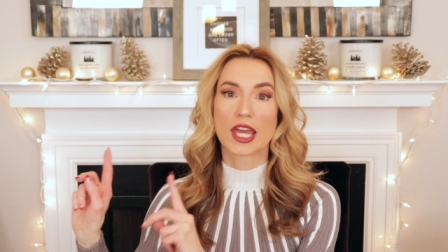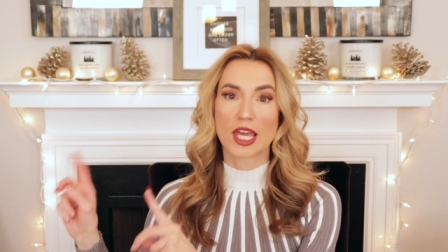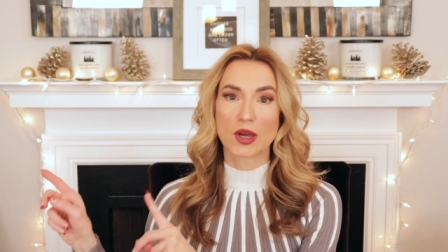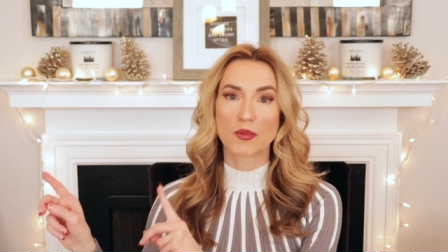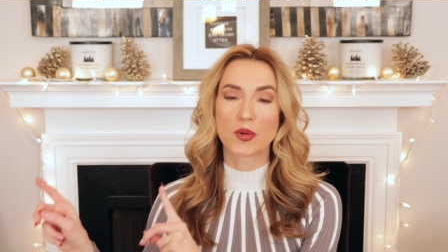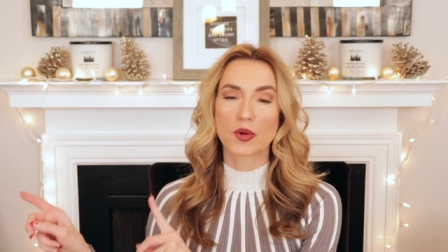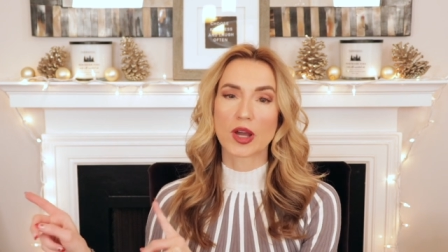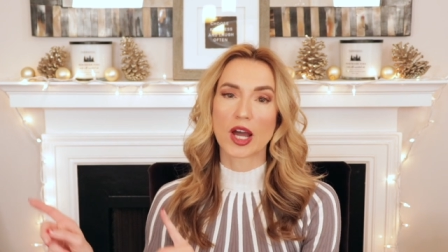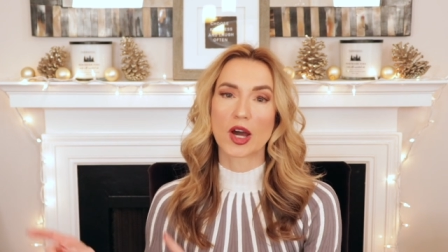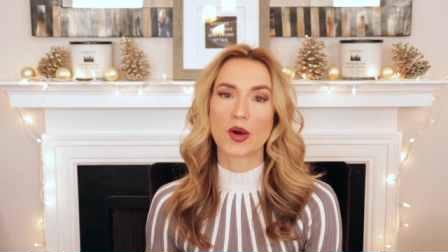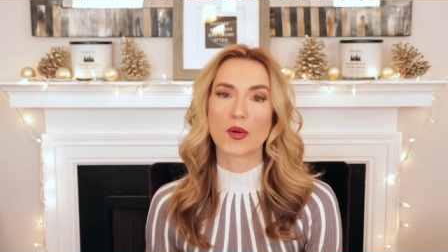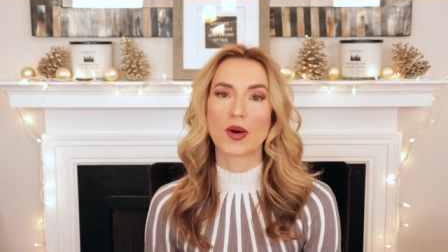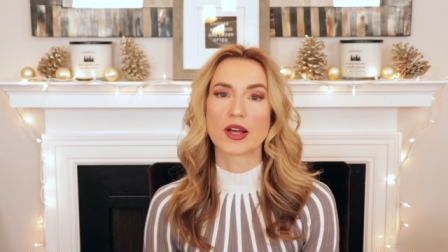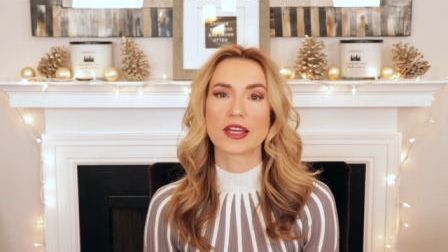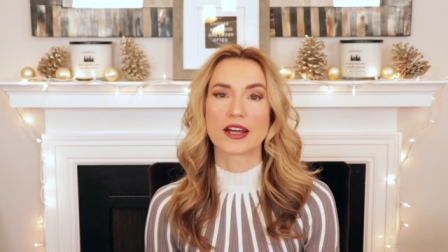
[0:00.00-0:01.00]
it will
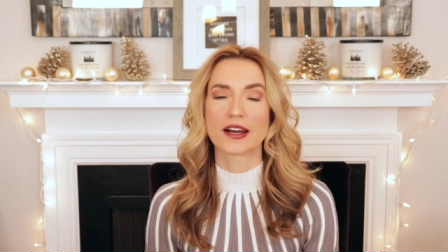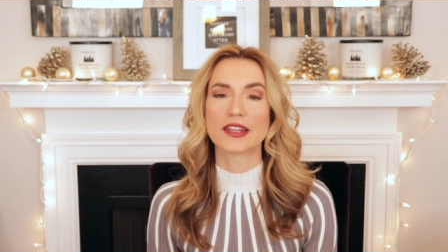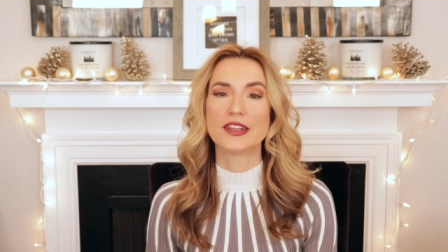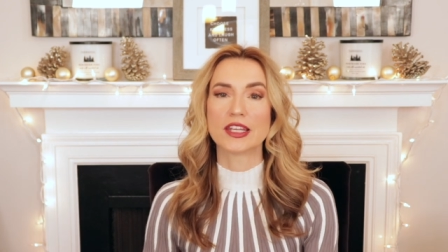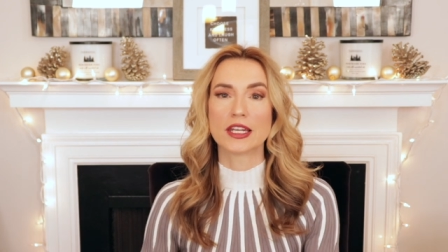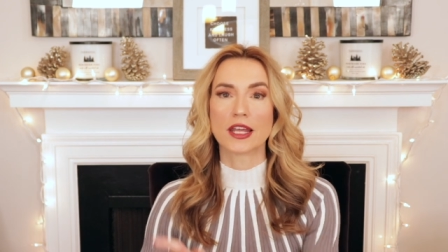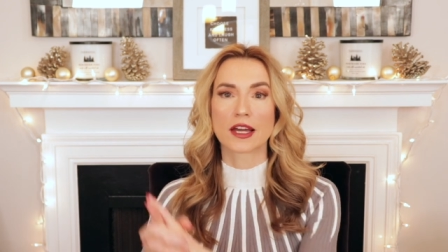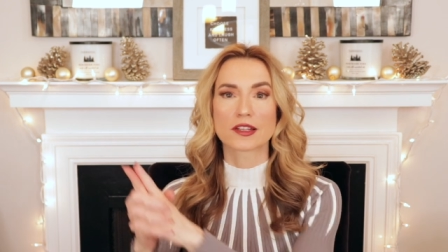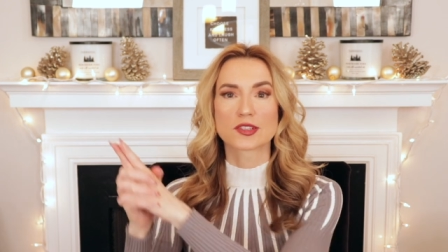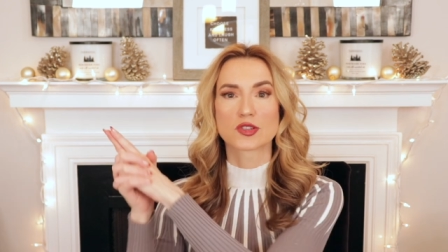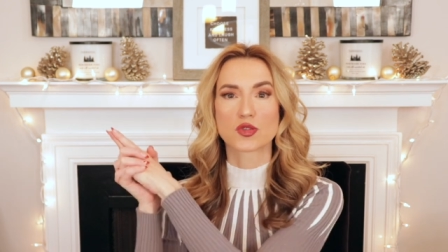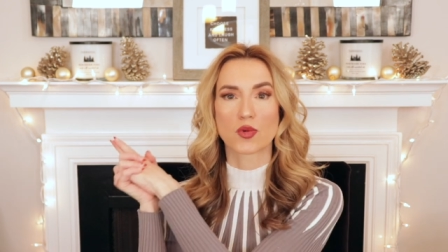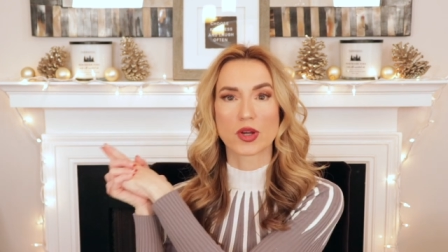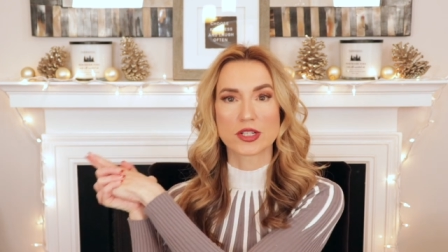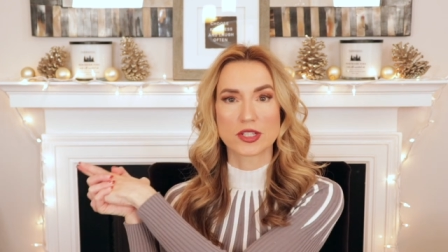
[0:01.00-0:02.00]
go on the next
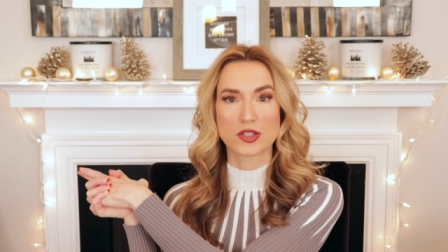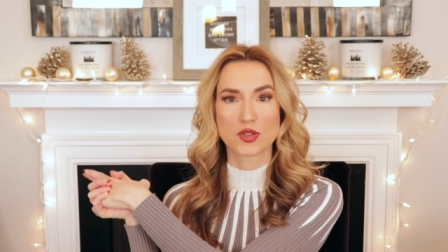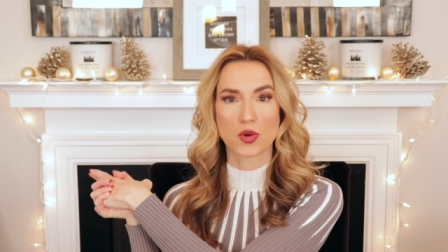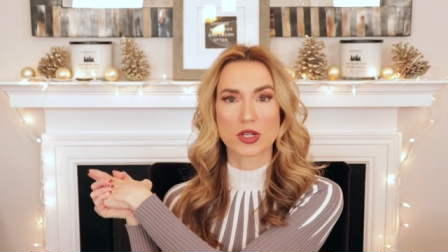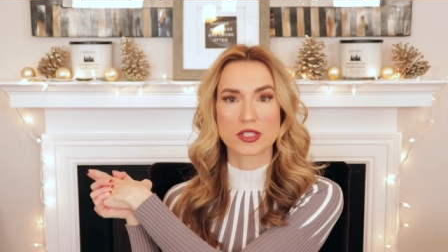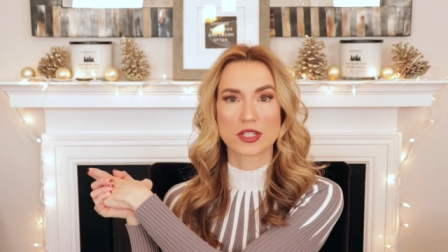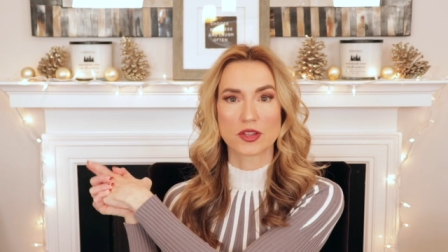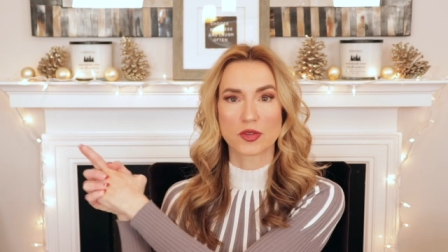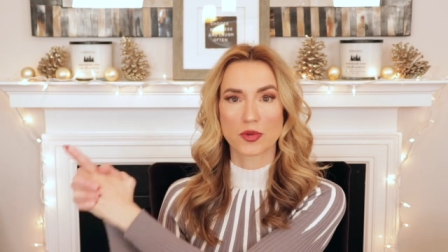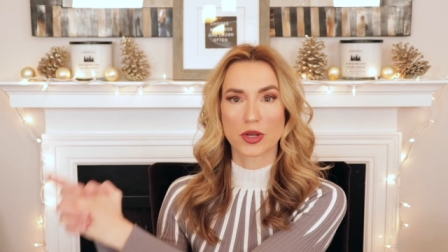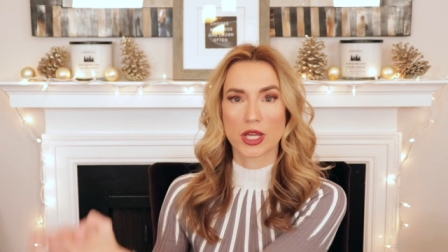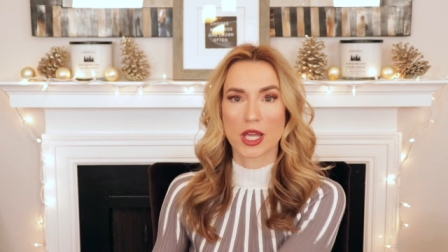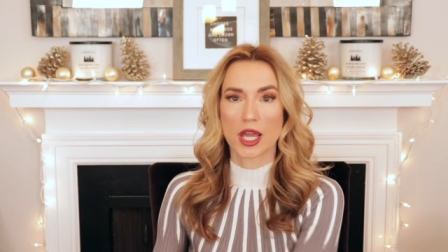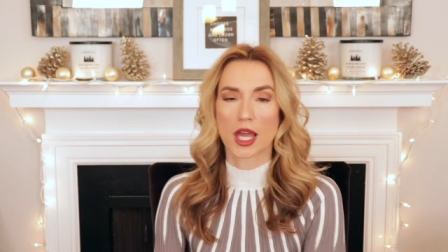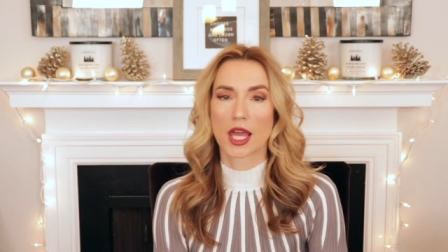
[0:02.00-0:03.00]

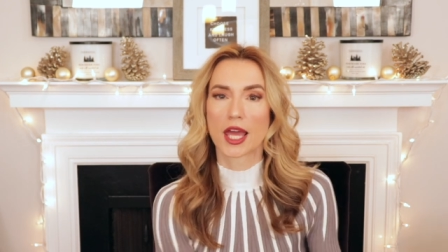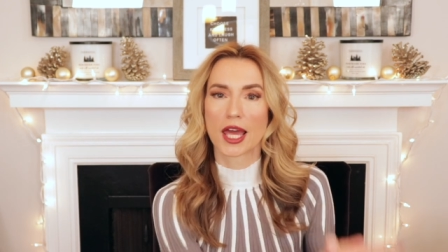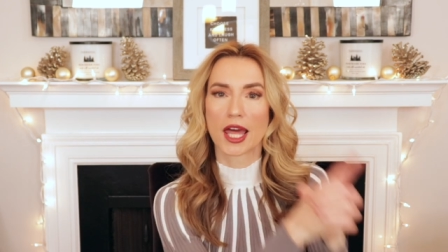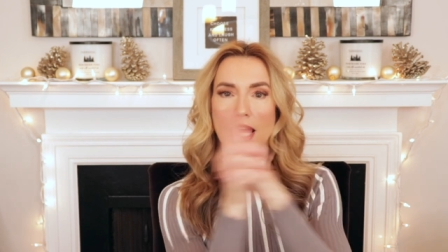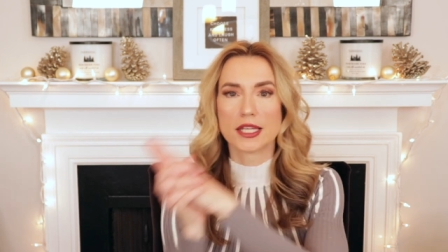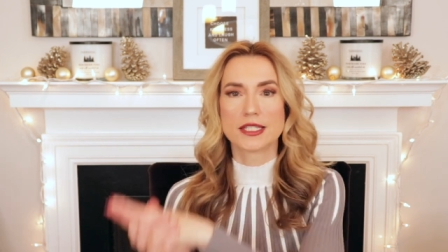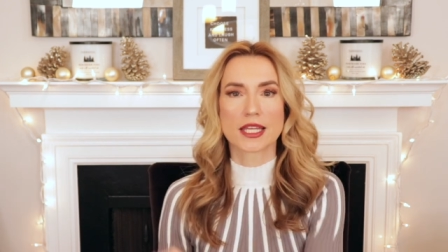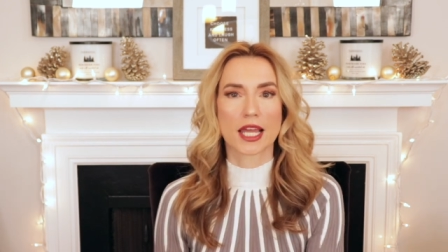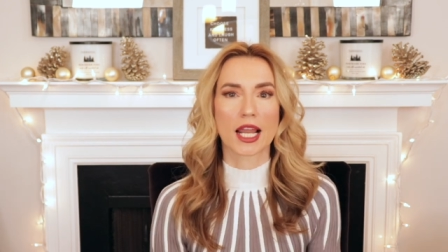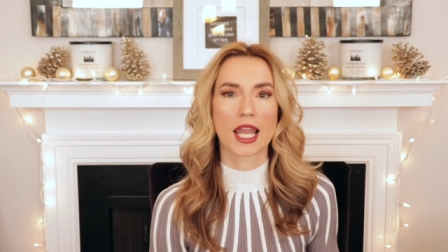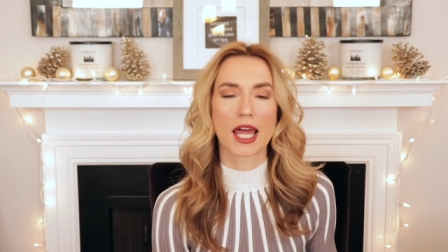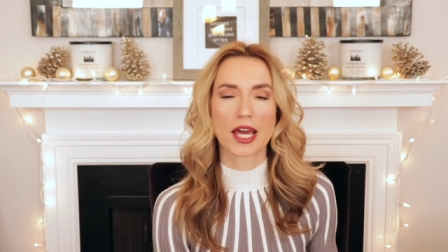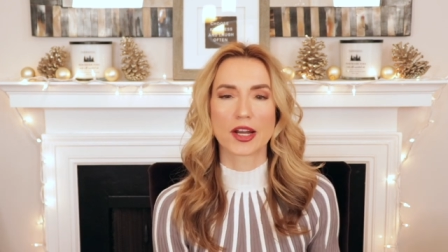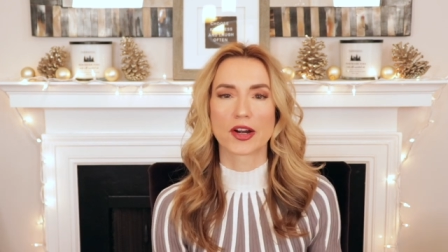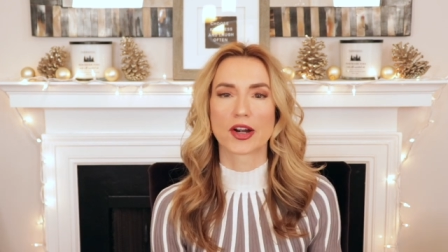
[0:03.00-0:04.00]
2023
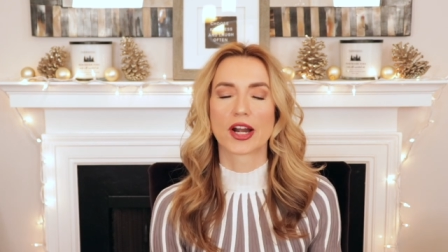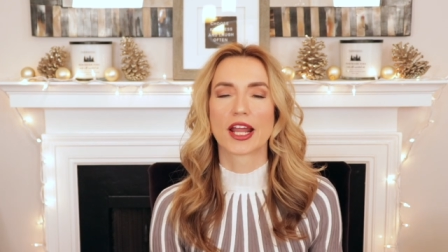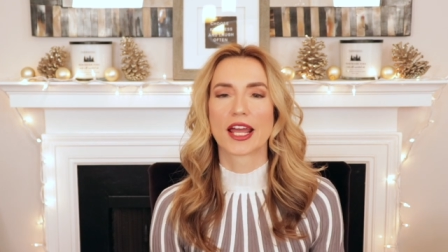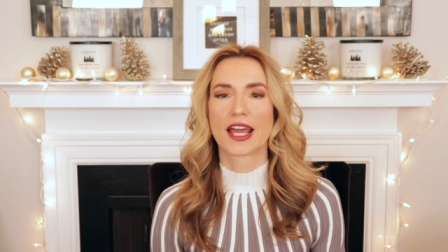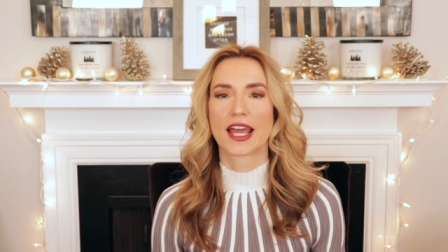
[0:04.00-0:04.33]
declutter.